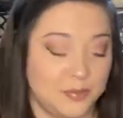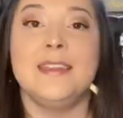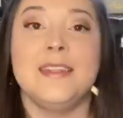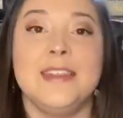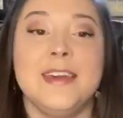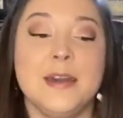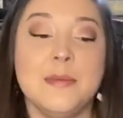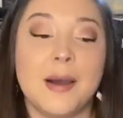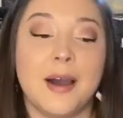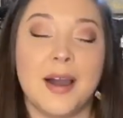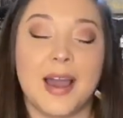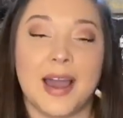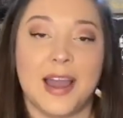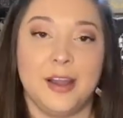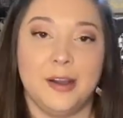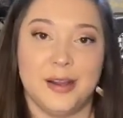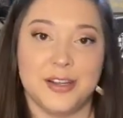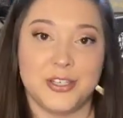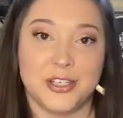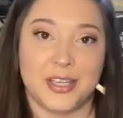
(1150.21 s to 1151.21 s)
And the thing about
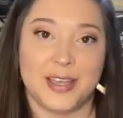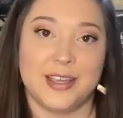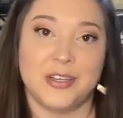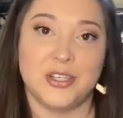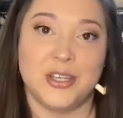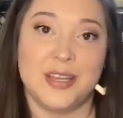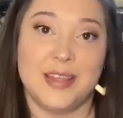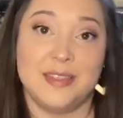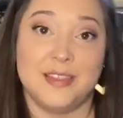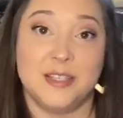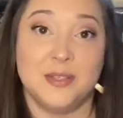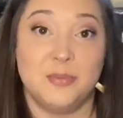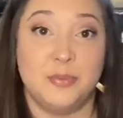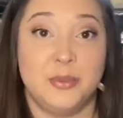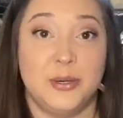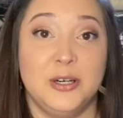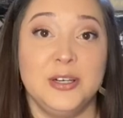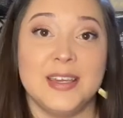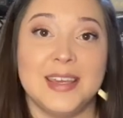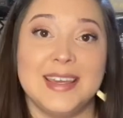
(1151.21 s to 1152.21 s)
higher education in this
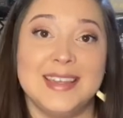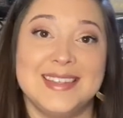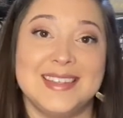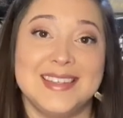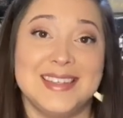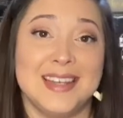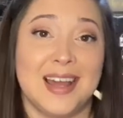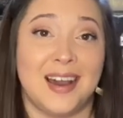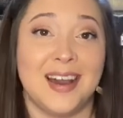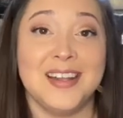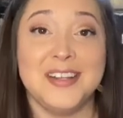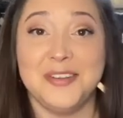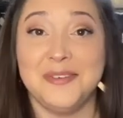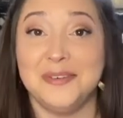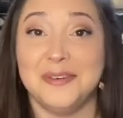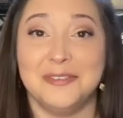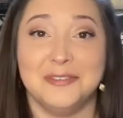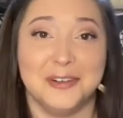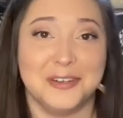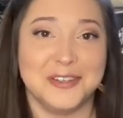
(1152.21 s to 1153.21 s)
book, it's not
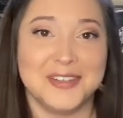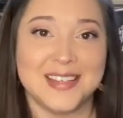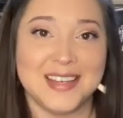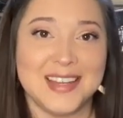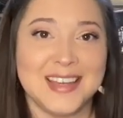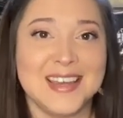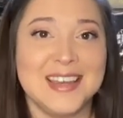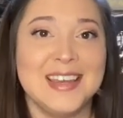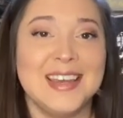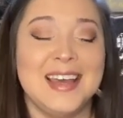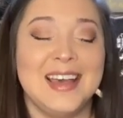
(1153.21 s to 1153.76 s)
university,